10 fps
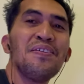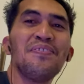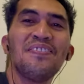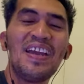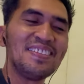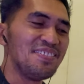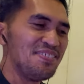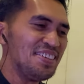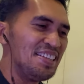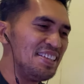Wow guys, I
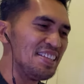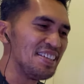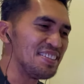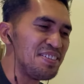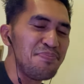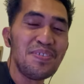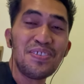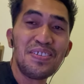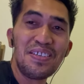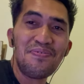really like their
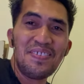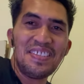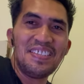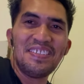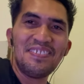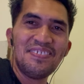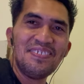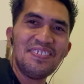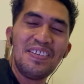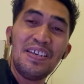music video.
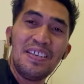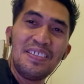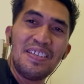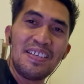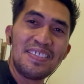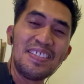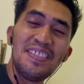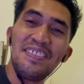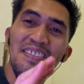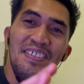The
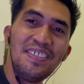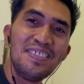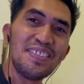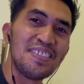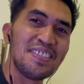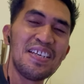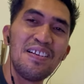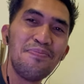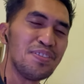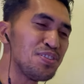things
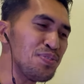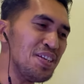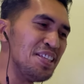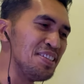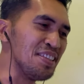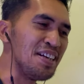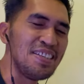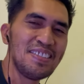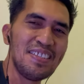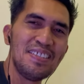itself, it's really
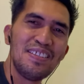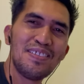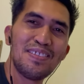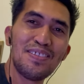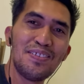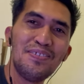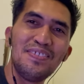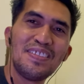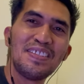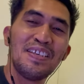nice and it's so
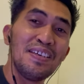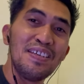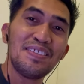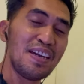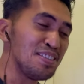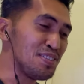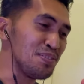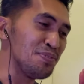nice to